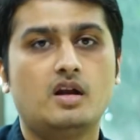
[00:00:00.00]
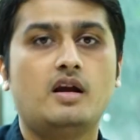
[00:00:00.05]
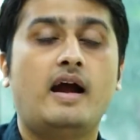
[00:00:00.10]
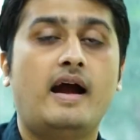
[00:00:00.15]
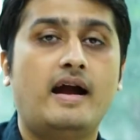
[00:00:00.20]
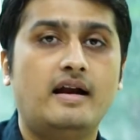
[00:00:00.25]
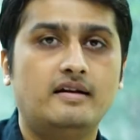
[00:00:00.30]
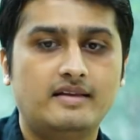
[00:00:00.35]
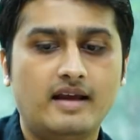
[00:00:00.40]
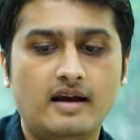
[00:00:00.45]

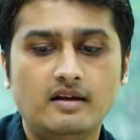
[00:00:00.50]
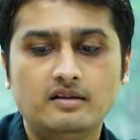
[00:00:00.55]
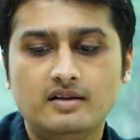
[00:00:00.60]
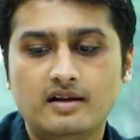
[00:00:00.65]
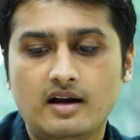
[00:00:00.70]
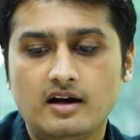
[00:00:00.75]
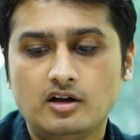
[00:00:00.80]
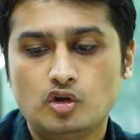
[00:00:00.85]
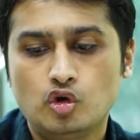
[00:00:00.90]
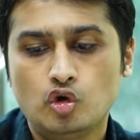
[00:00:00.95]
And then
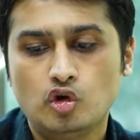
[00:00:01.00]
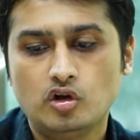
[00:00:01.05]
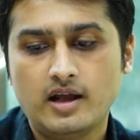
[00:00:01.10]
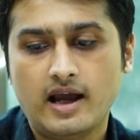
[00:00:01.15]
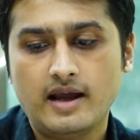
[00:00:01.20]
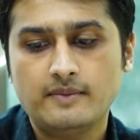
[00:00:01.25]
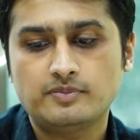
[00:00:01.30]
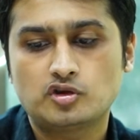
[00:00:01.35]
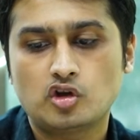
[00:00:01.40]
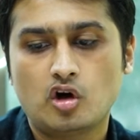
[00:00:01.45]
there are two
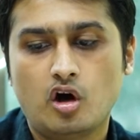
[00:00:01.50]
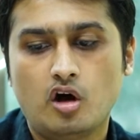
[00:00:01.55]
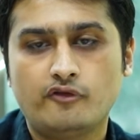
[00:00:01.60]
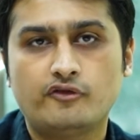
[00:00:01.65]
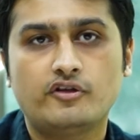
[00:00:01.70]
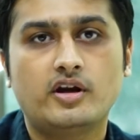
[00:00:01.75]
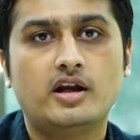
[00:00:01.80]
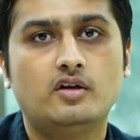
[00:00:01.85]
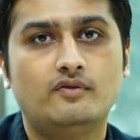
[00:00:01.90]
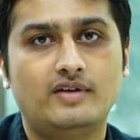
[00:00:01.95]
types
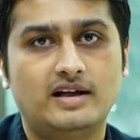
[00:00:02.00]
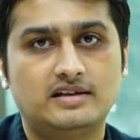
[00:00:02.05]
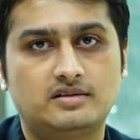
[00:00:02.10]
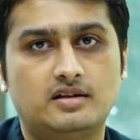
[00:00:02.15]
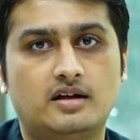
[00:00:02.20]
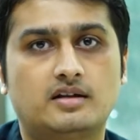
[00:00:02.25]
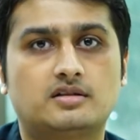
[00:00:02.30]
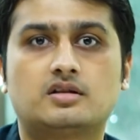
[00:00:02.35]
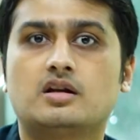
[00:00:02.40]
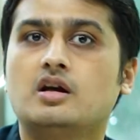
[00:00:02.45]
of
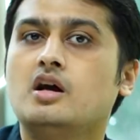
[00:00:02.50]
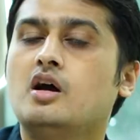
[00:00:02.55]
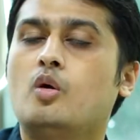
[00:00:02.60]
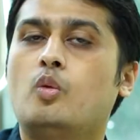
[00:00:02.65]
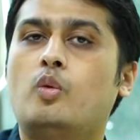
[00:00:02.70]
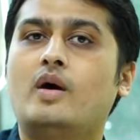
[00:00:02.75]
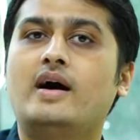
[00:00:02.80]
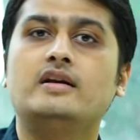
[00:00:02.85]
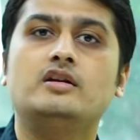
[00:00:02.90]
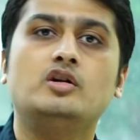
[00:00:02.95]
investors.
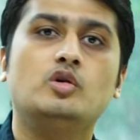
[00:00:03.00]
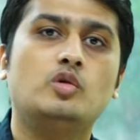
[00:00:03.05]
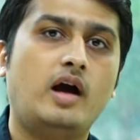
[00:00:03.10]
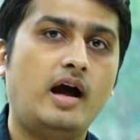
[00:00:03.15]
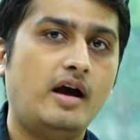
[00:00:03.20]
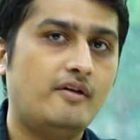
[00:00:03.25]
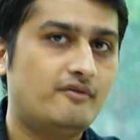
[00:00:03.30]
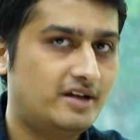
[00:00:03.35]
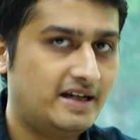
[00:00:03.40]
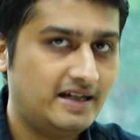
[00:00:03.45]
One, you
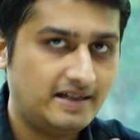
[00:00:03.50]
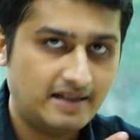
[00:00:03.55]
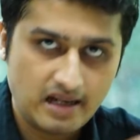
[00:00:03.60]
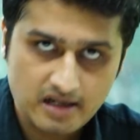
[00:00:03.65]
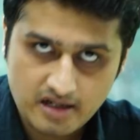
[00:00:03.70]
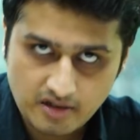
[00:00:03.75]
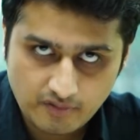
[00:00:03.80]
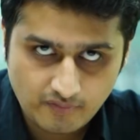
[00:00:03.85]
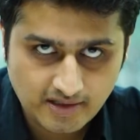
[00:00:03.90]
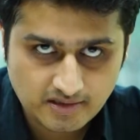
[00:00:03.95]
have retail
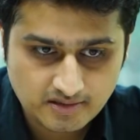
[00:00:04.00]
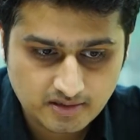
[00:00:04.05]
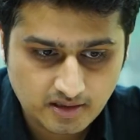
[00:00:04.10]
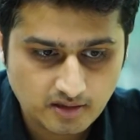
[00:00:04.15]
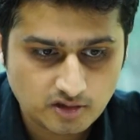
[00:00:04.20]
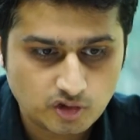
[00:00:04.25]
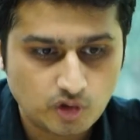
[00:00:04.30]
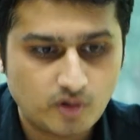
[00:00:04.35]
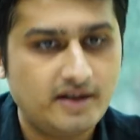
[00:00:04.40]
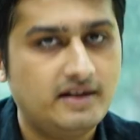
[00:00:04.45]

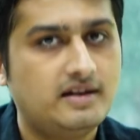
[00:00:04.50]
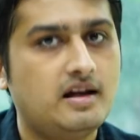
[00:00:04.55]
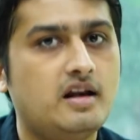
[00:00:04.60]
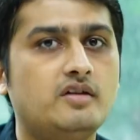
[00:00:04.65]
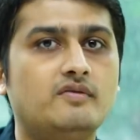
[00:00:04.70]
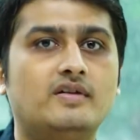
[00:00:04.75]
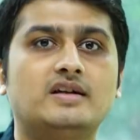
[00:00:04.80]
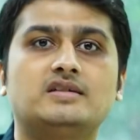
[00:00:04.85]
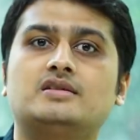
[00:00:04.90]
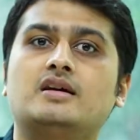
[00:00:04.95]
investors. So retail
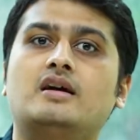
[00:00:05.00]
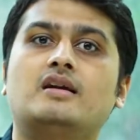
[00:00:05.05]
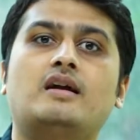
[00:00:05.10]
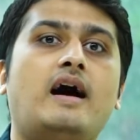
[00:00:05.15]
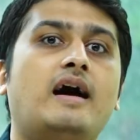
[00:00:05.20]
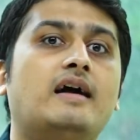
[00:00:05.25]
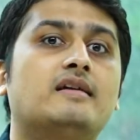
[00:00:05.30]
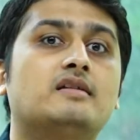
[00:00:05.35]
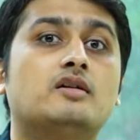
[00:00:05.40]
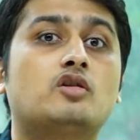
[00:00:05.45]
investors
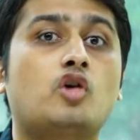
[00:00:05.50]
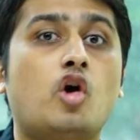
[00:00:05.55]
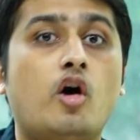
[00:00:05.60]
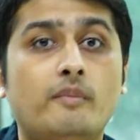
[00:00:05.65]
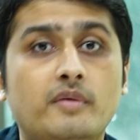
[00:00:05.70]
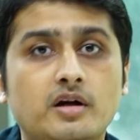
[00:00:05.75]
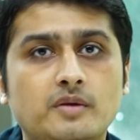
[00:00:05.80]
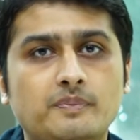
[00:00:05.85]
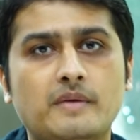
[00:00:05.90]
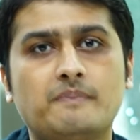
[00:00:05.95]
are the
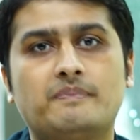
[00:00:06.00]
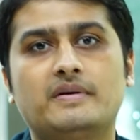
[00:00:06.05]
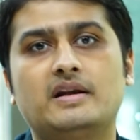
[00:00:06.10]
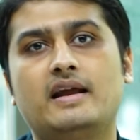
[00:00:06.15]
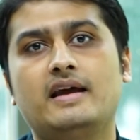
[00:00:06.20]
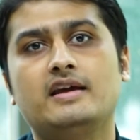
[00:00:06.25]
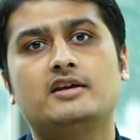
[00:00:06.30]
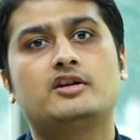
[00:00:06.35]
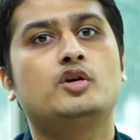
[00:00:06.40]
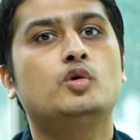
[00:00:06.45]
common people
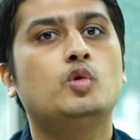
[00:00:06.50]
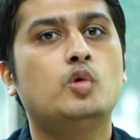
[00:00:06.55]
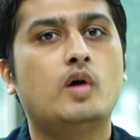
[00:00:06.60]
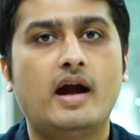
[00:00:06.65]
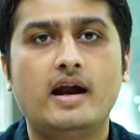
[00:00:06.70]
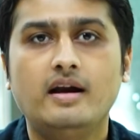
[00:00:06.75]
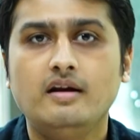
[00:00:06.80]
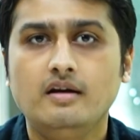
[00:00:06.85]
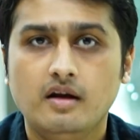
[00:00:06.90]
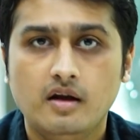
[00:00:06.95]
like you
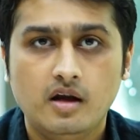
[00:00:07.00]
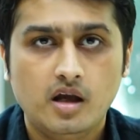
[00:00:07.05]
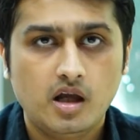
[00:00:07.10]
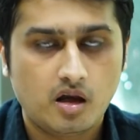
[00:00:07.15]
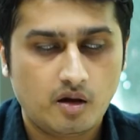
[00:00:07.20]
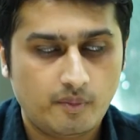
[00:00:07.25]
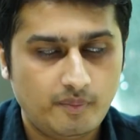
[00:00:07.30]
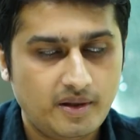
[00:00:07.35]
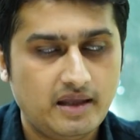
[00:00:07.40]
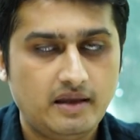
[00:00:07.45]
and
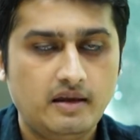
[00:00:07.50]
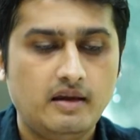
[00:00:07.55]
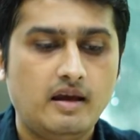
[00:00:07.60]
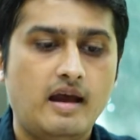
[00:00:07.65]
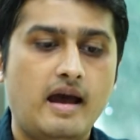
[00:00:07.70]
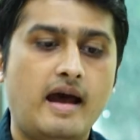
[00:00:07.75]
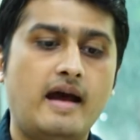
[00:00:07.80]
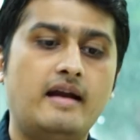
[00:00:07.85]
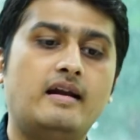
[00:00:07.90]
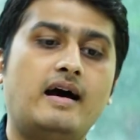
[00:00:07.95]
me,
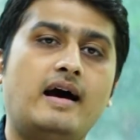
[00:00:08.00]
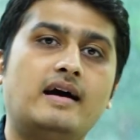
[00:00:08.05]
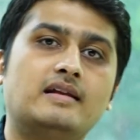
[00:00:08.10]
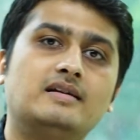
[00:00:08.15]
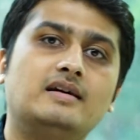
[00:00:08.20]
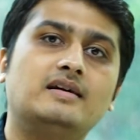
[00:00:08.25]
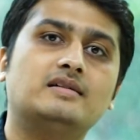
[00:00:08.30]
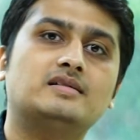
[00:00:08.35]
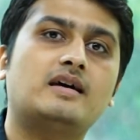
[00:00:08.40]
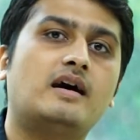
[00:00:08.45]
and
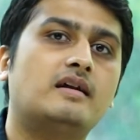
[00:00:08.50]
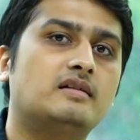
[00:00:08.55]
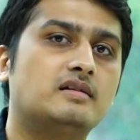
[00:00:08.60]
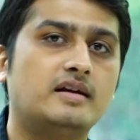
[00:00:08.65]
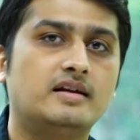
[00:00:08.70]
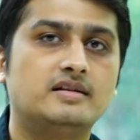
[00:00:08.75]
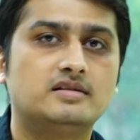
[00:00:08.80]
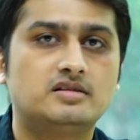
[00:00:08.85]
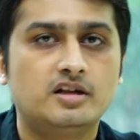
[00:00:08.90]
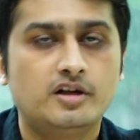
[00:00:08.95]
others are the
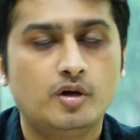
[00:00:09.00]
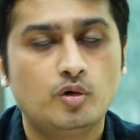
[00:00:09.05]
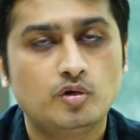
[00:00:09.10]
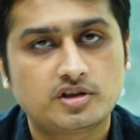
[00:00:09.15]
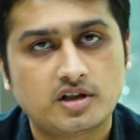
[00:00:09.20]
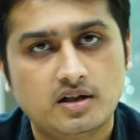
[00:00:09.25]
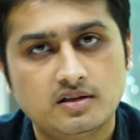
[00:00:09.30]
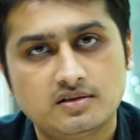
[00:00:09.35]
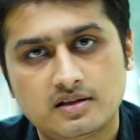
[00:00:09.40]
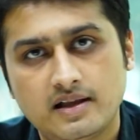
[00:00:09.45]

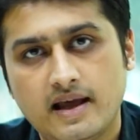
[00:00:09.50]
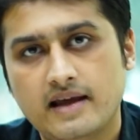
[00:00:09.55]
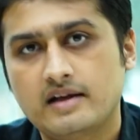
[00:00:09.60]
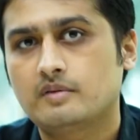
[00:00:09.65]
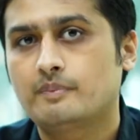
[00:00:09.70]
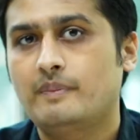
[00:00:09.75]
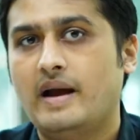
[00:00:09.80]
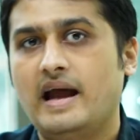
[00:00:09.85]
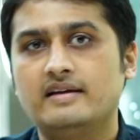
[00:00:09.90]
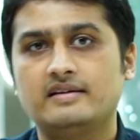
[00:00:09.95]
institutions
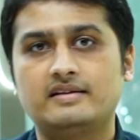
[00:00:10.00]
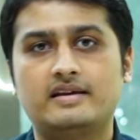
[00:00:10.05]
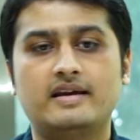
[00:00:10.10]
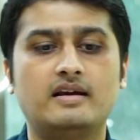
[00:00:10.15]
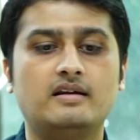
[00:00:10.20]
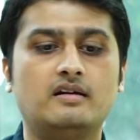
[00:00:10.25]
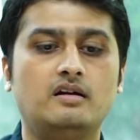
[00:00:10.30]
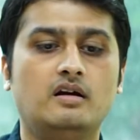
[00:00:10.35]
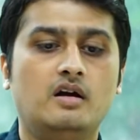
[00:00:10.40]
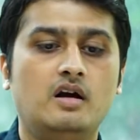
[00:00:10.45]
like
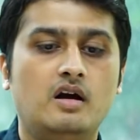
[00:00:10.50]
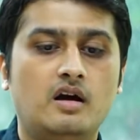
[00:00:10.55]
banking